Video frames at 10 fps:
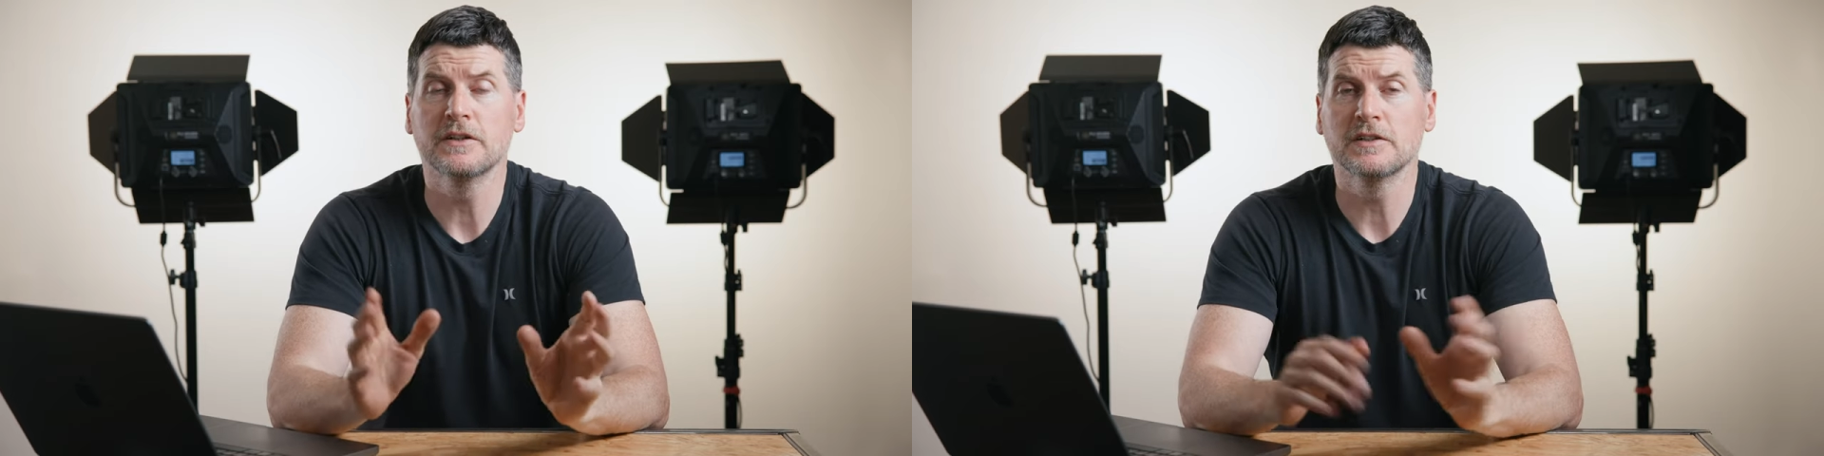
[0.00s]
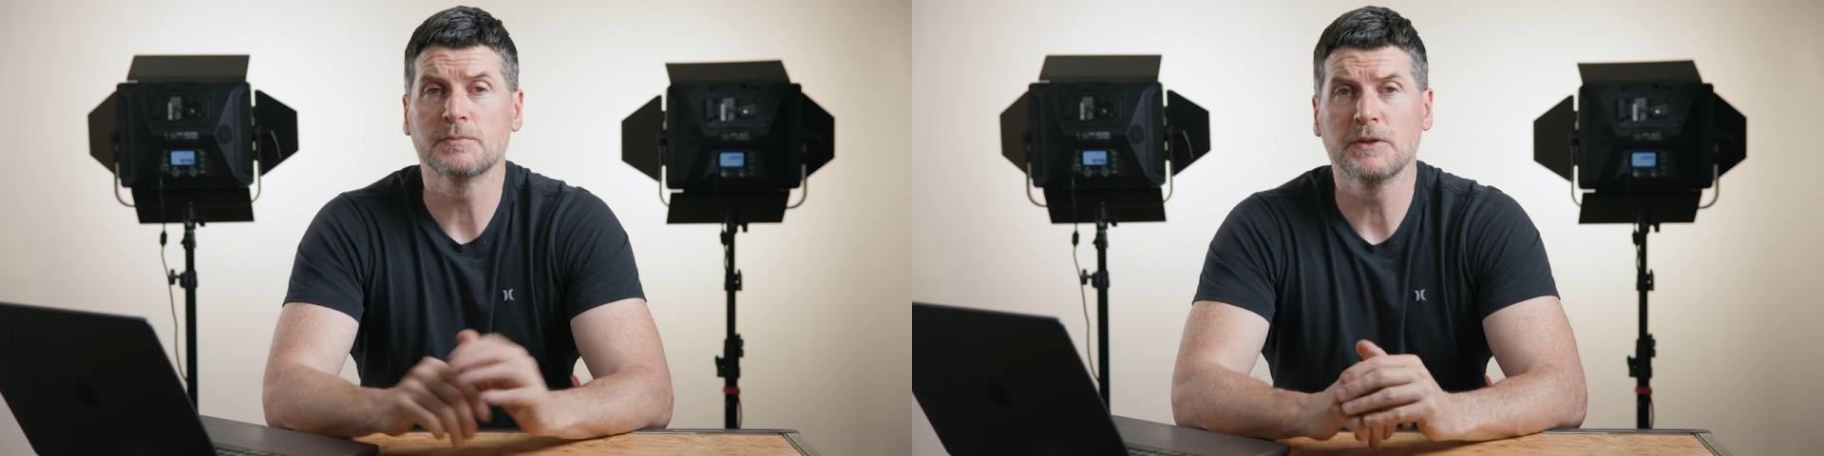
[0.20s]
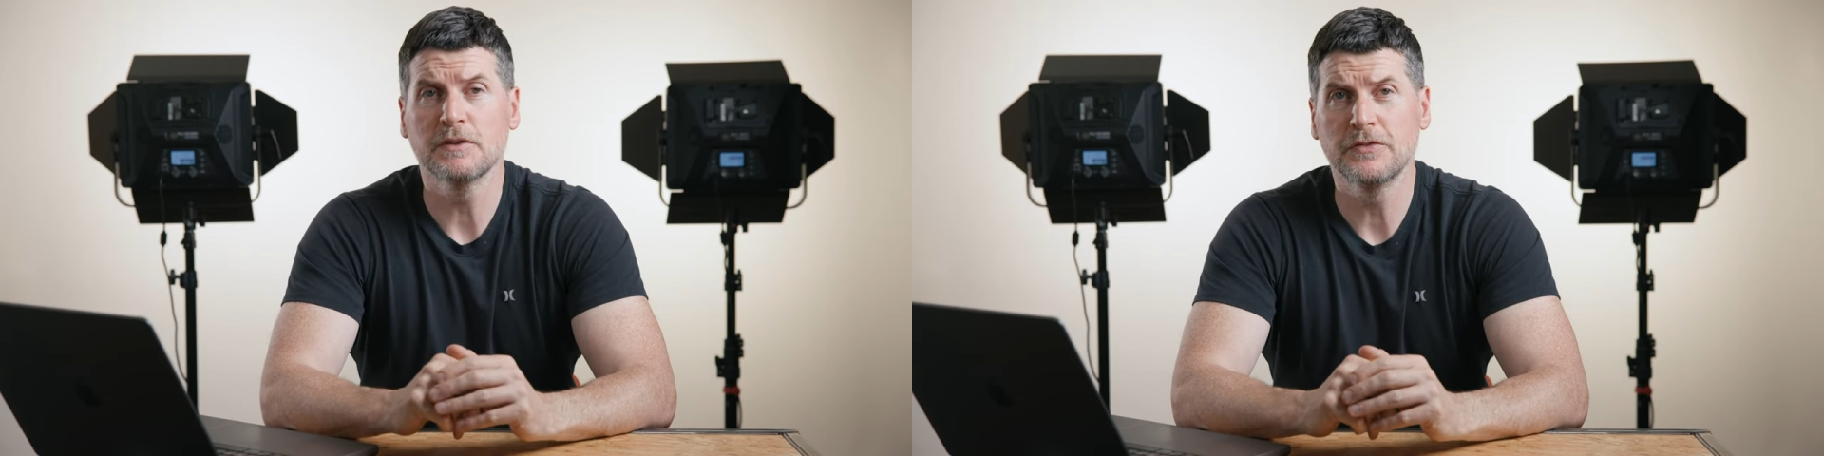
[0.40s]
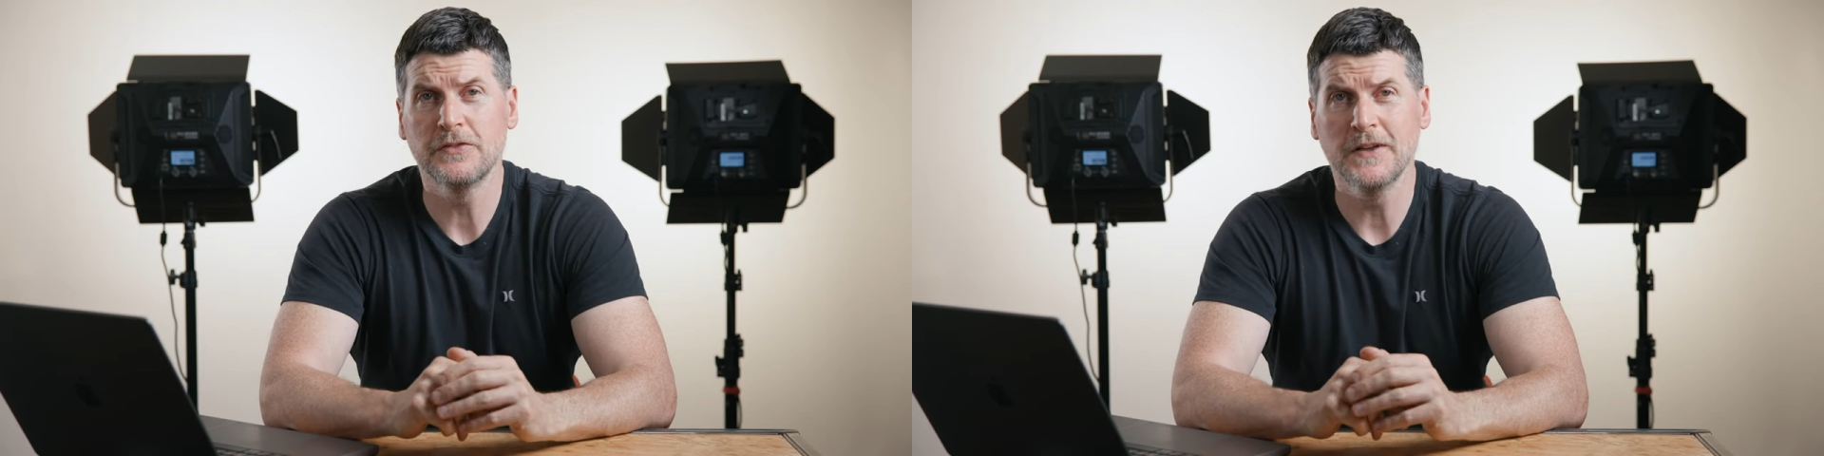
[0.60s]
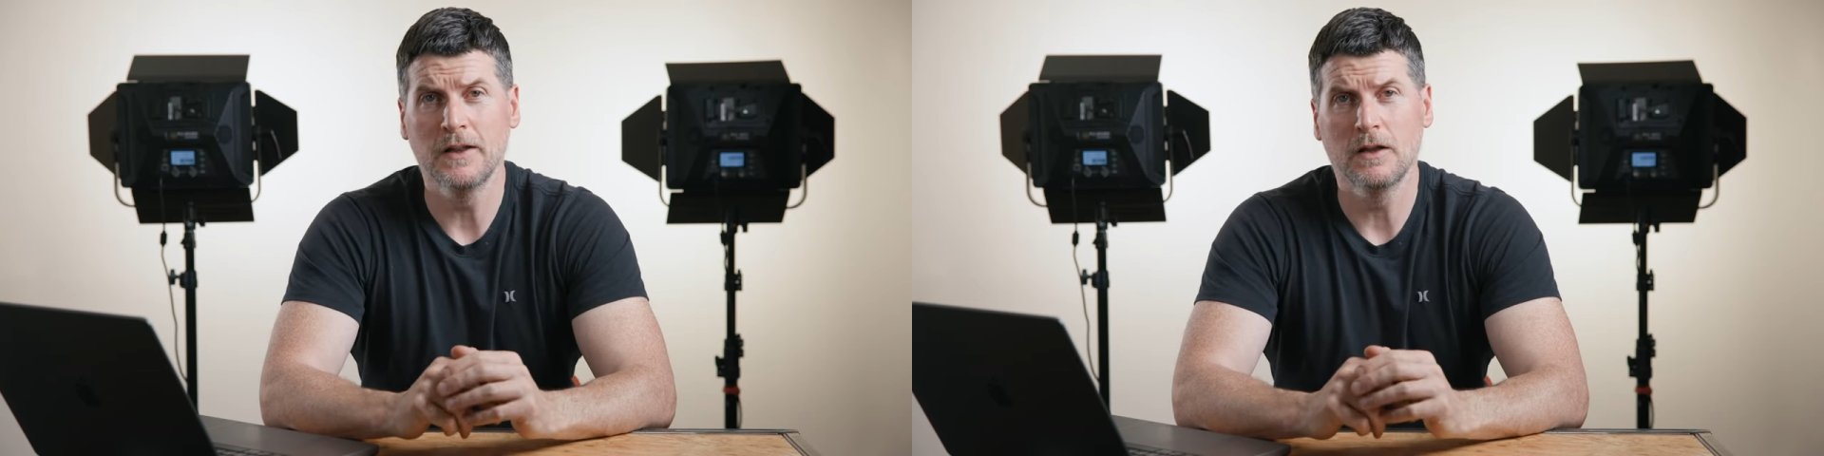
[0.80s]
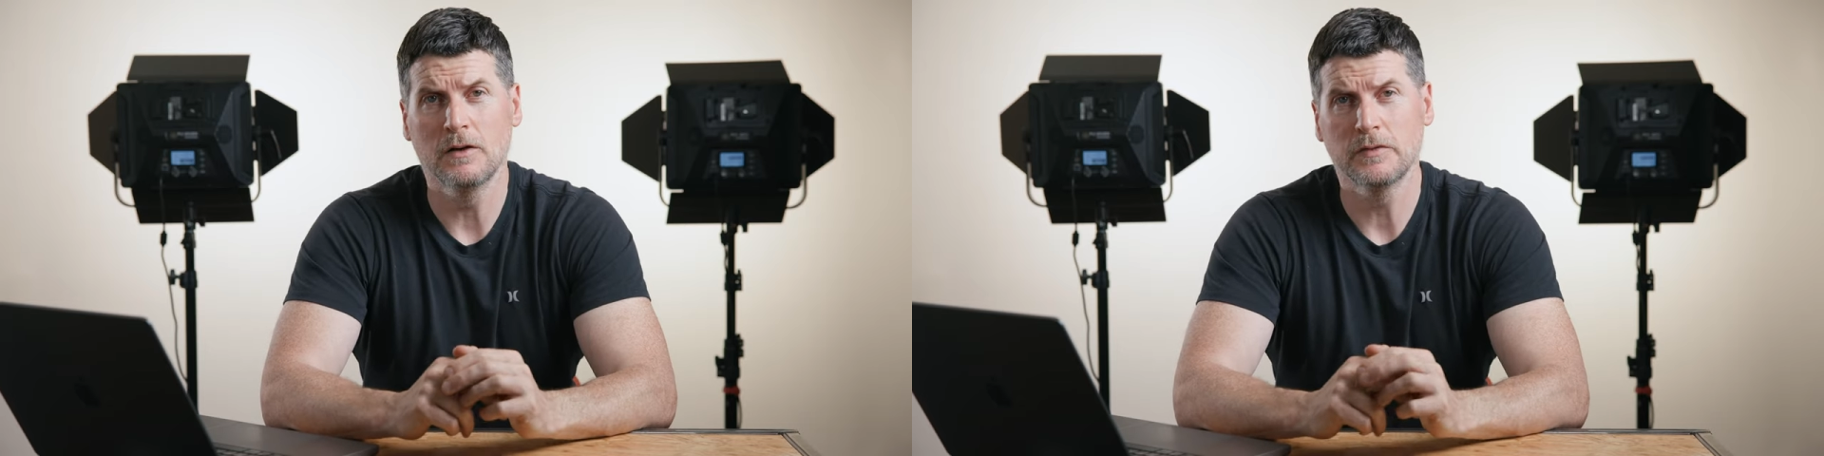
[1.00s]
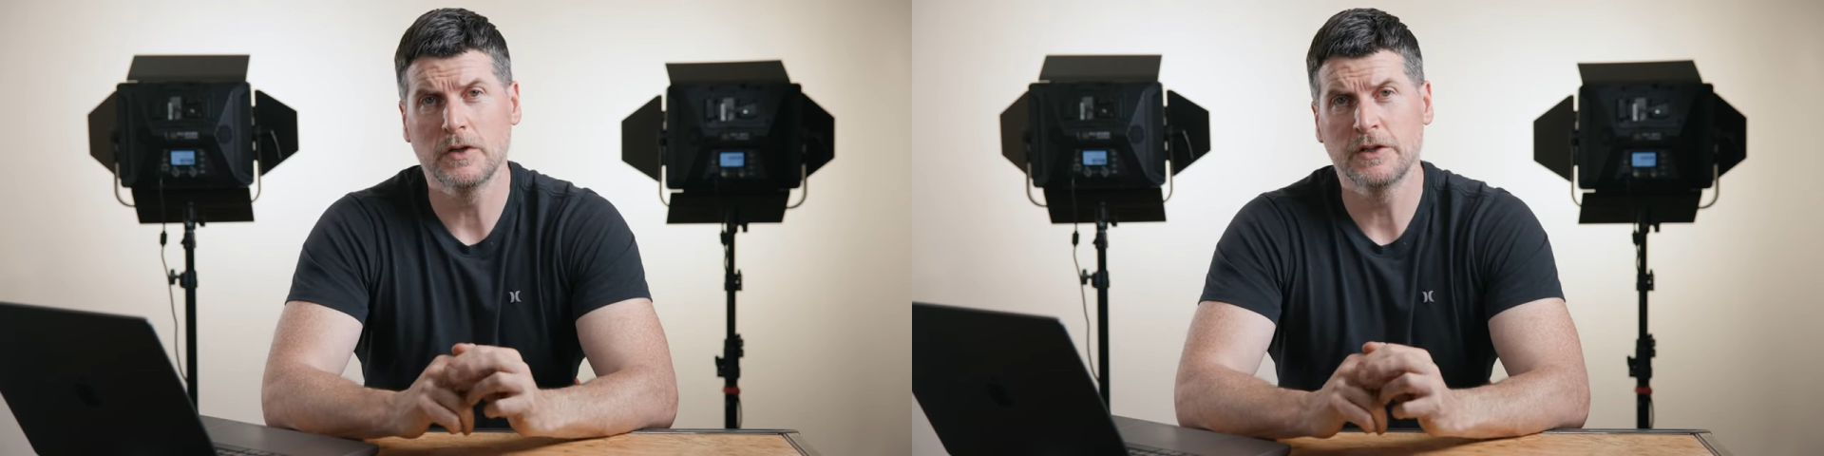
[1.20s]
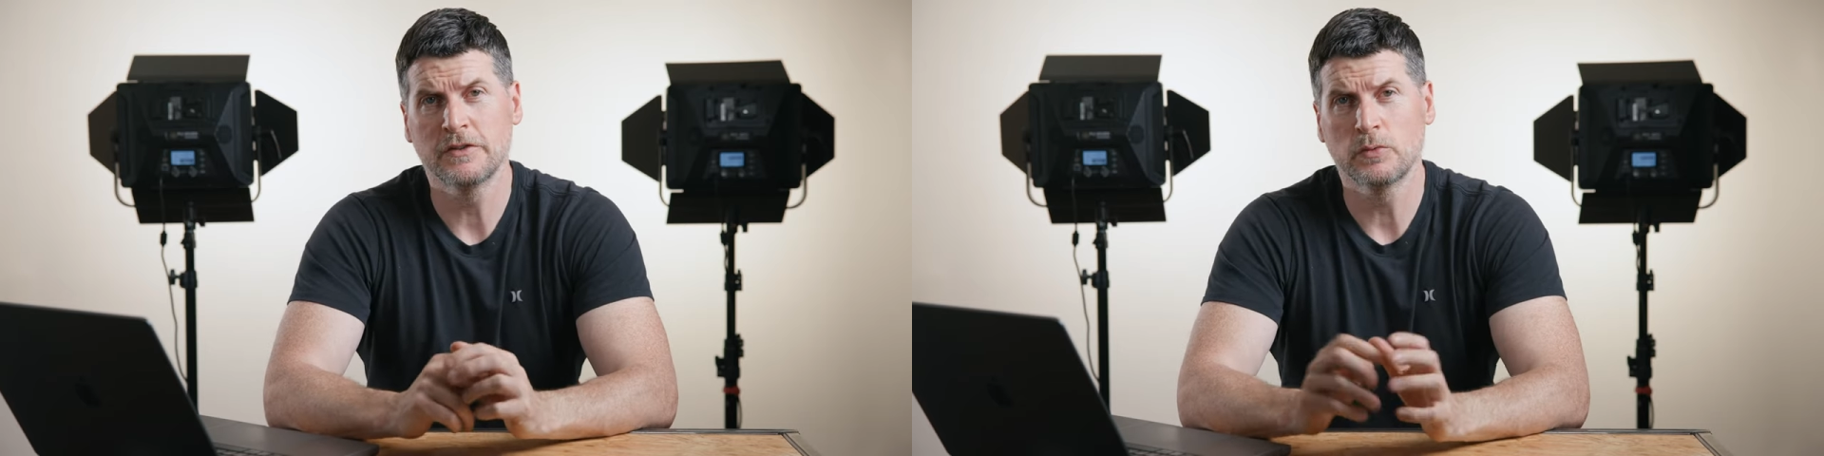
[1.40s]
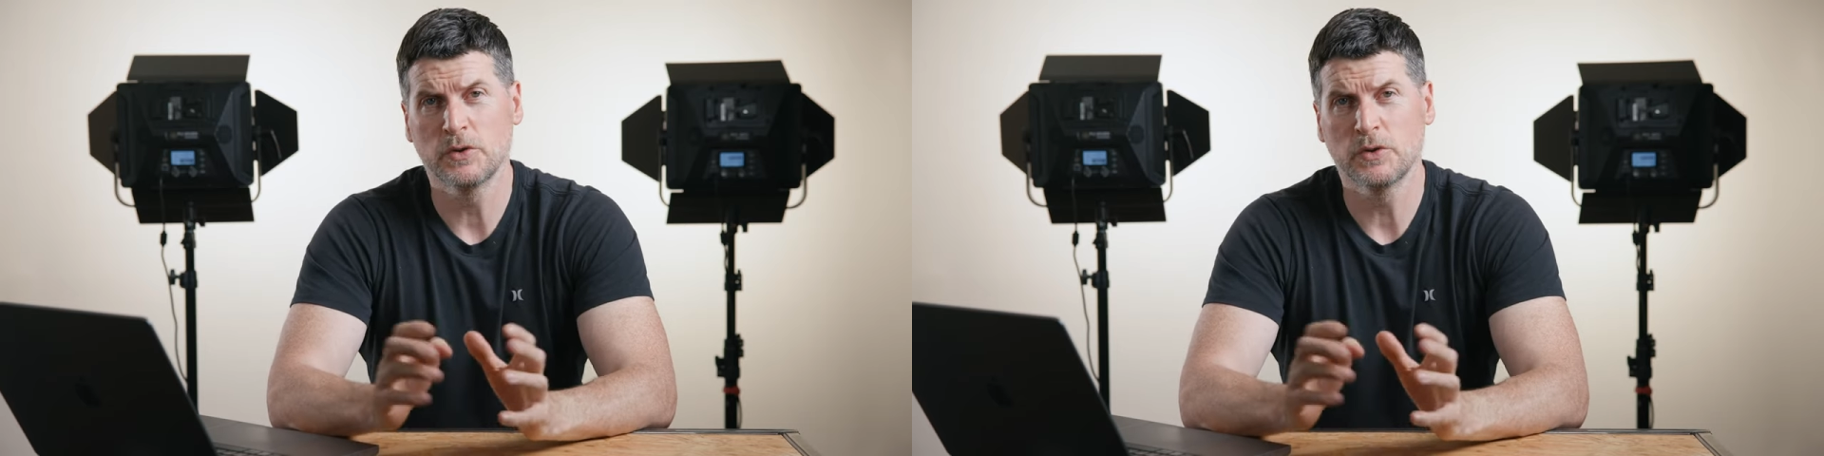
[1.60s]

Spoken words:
nice big fill of light,